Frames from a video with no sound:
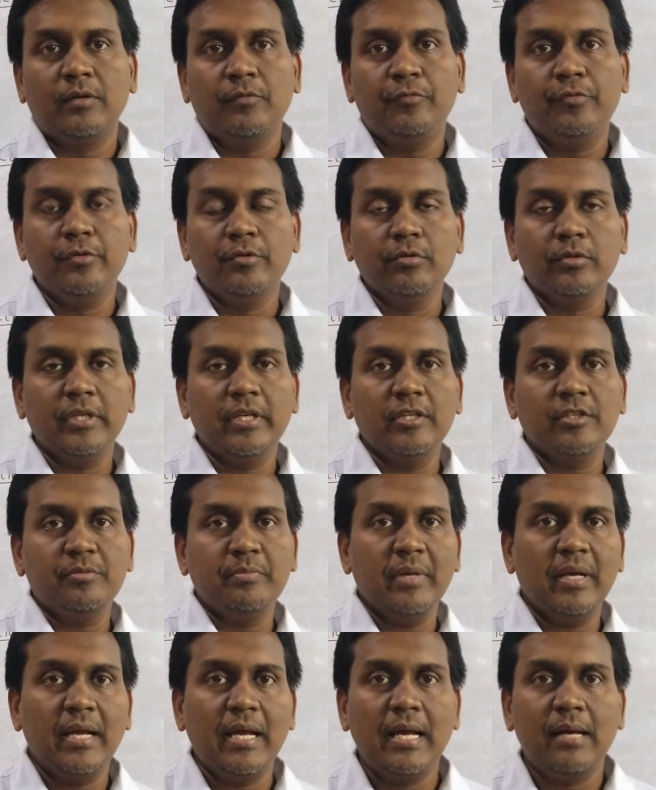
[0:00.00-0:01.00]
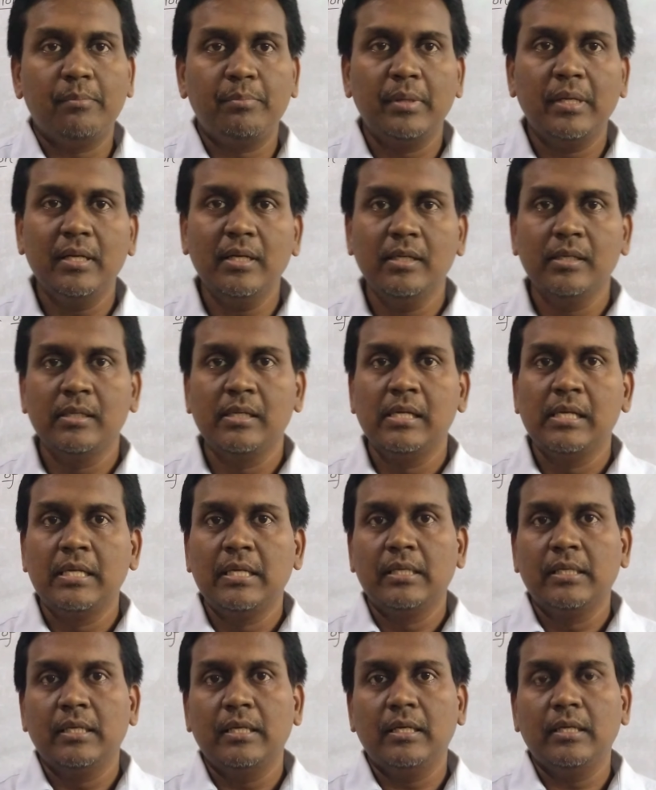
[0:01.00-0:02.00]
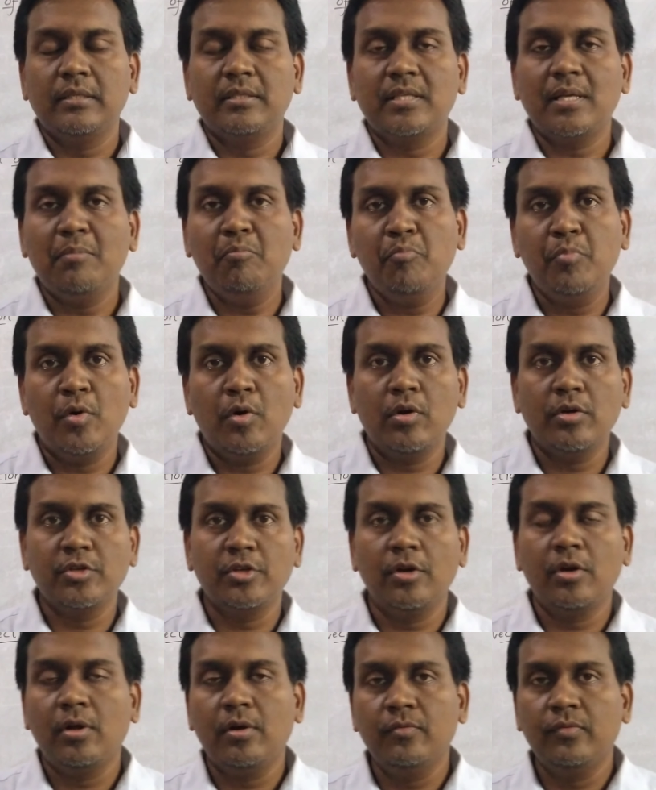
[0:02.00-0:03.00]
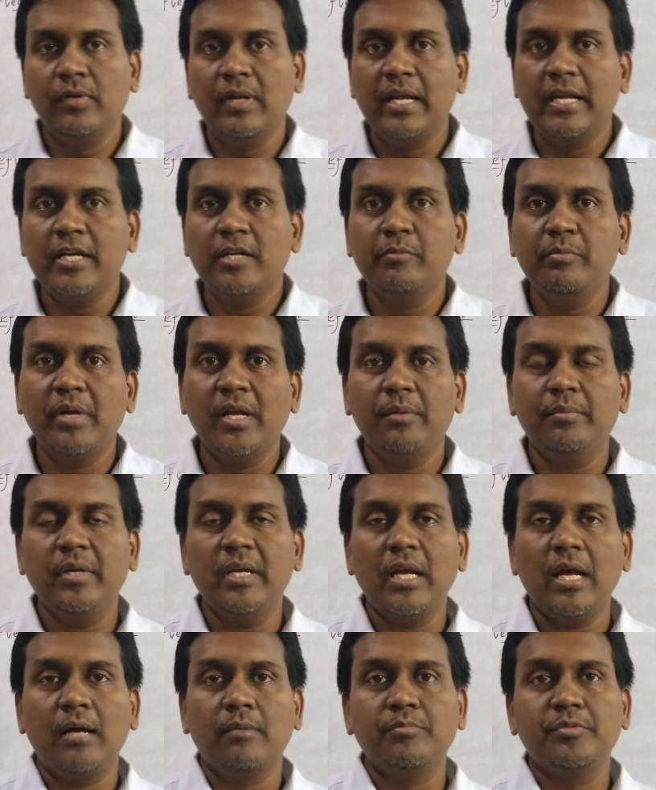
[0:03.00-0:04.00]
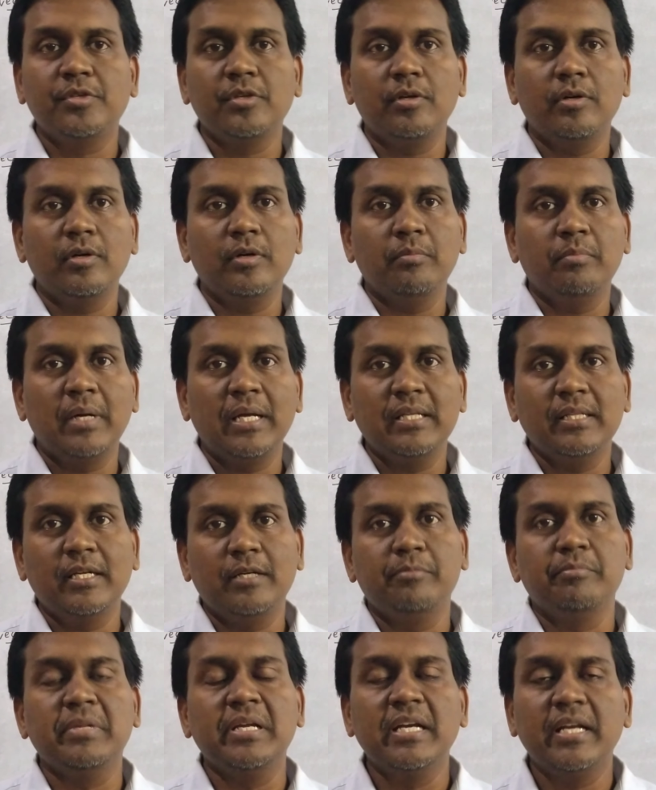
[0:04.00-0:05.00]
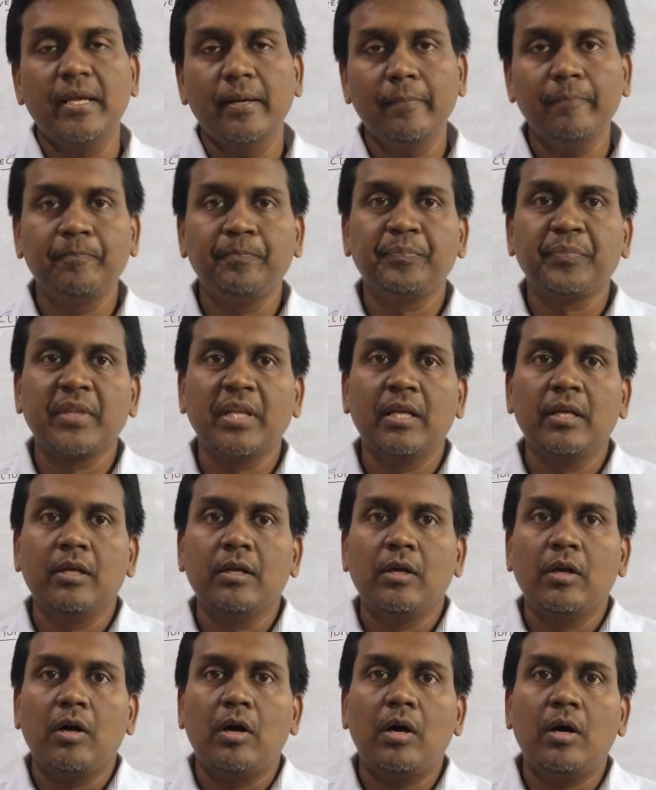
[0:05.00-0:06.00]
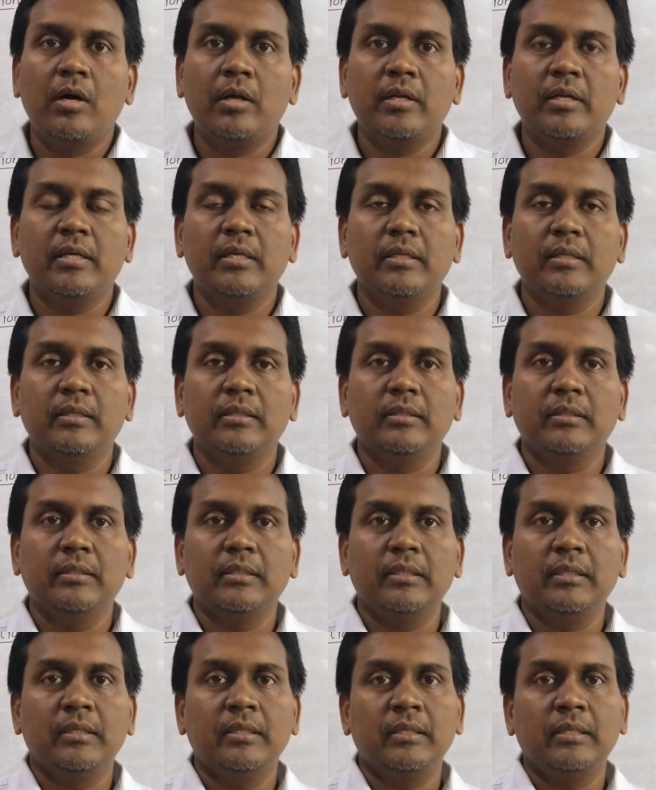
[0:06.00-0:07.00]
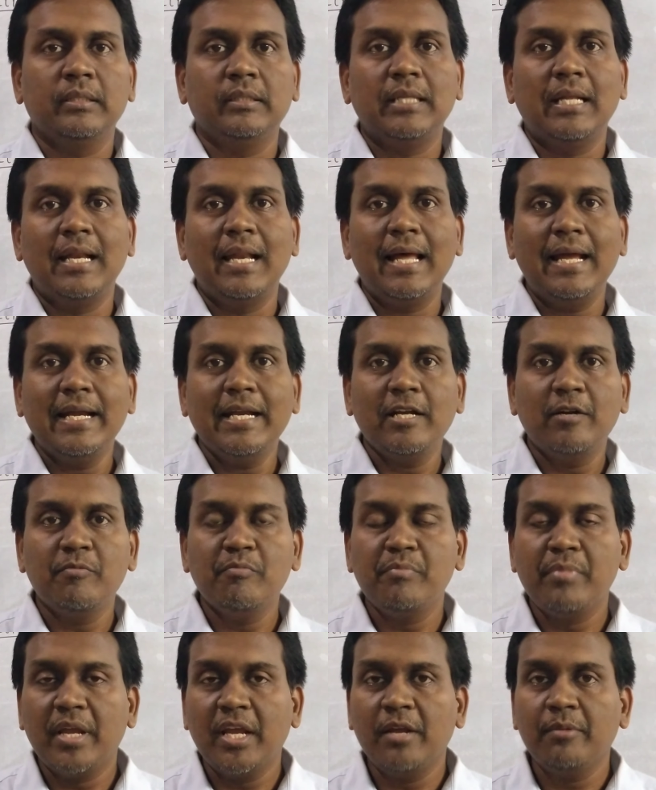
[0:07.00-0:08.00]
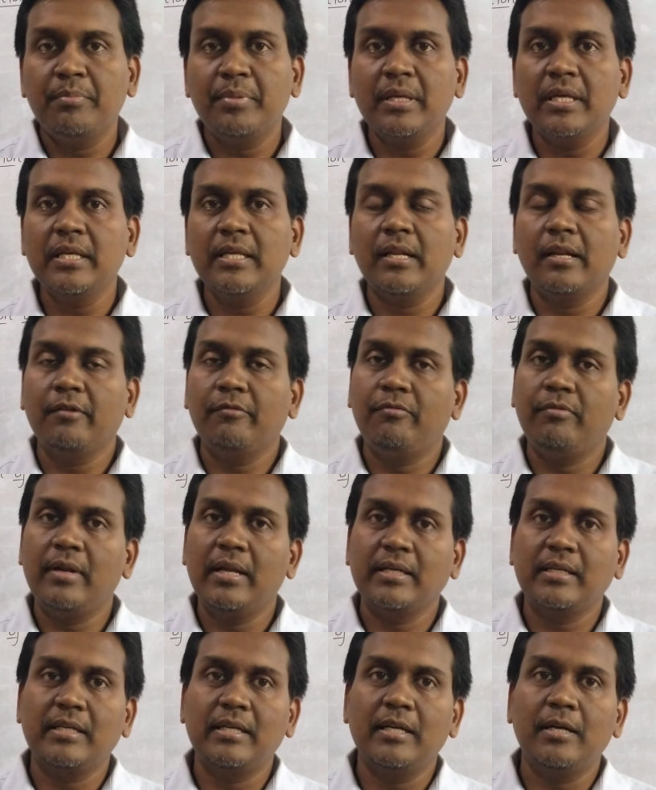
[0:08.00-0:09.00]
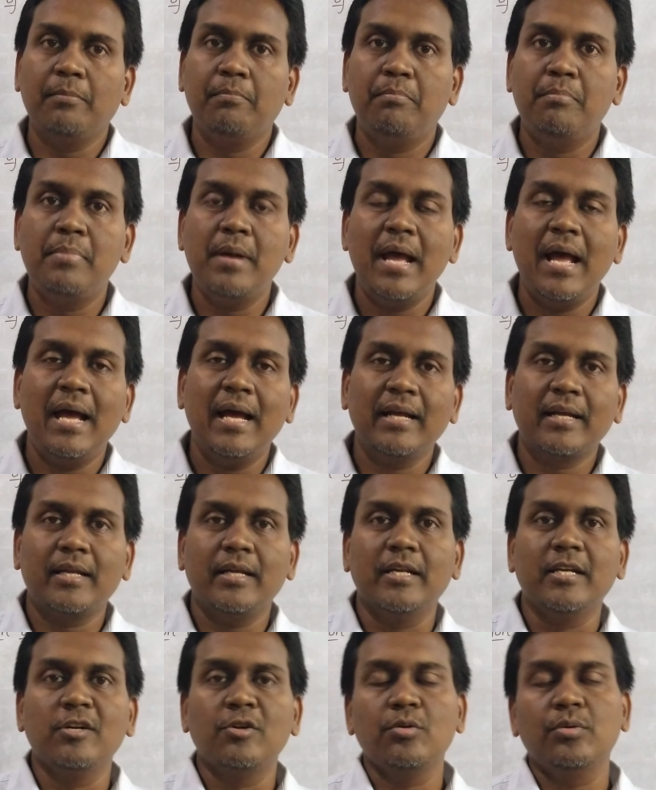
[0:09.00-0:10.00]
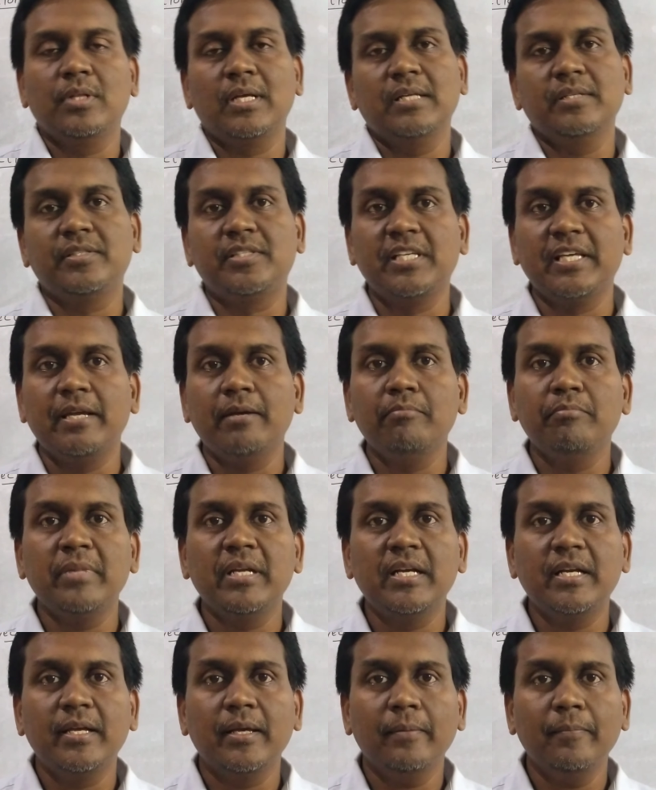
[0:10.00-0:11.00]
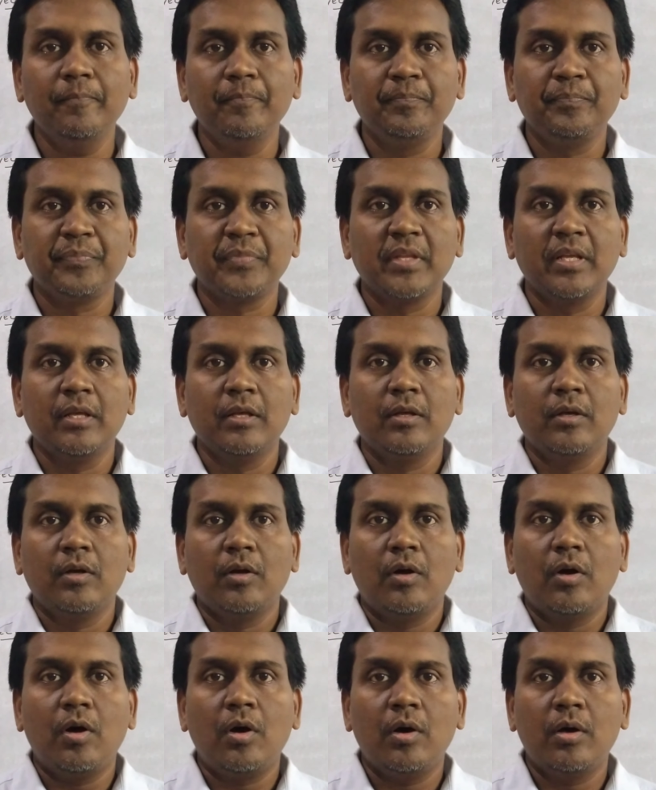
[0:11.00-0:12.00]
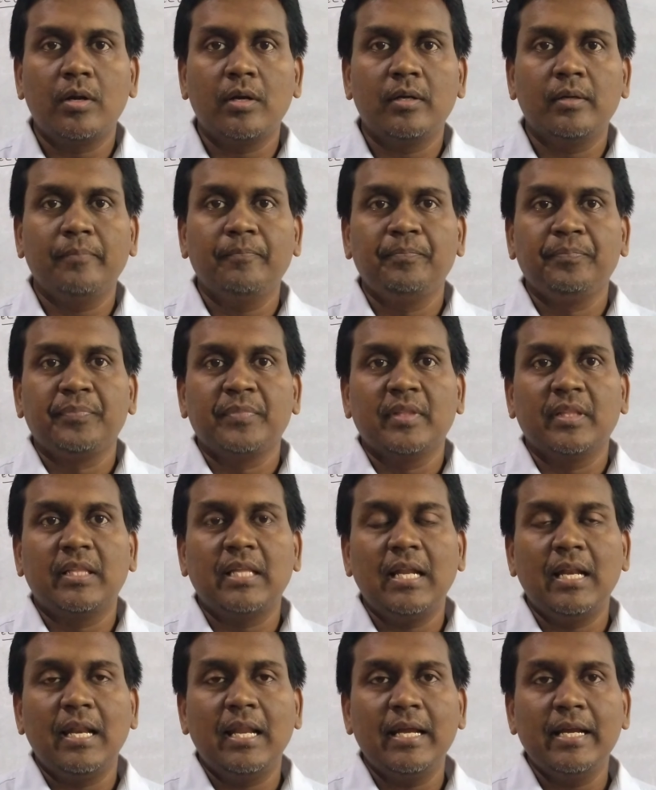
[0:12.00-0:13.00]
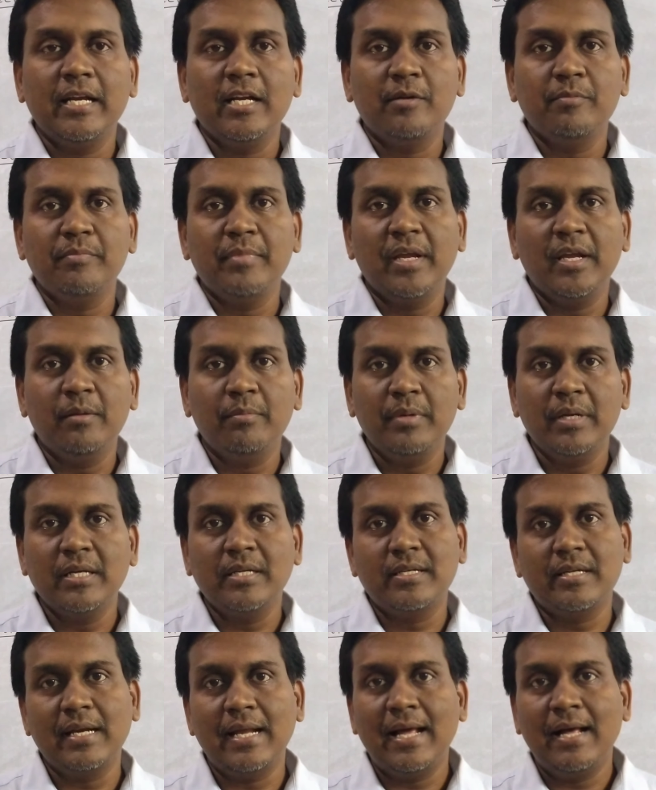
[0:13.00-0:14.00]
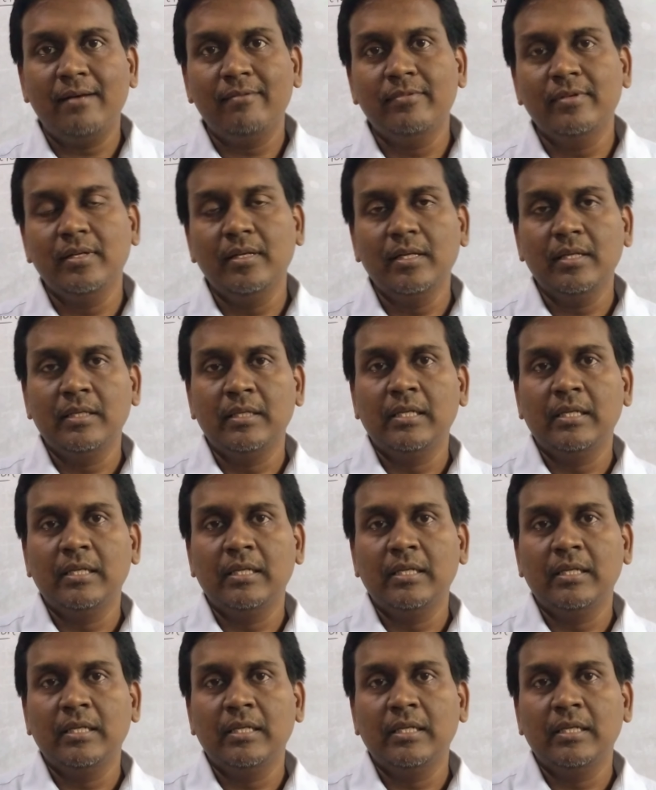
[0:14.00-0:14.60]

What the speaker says: few things may happen. Some portion of light may be absorbed by that medium, or the light may be reflected back into the same medium, or the light may be travel